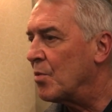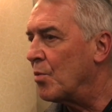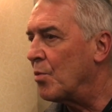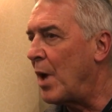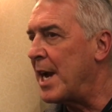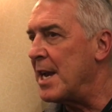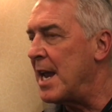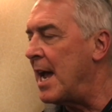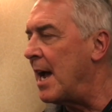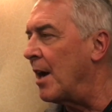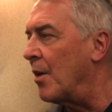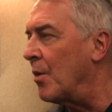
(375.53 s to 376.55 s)
Right
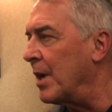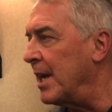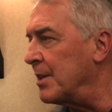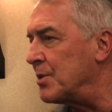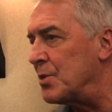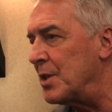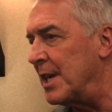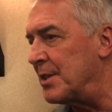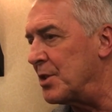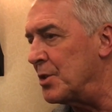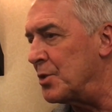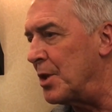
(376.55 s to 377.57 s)
now, it's
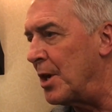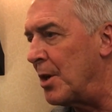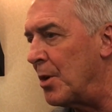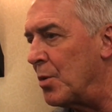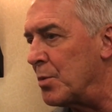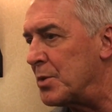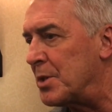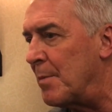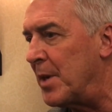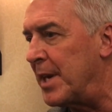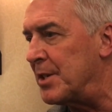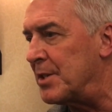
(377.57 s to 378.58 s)
as though
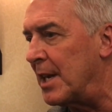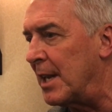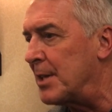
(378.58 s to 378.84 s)
somebody said,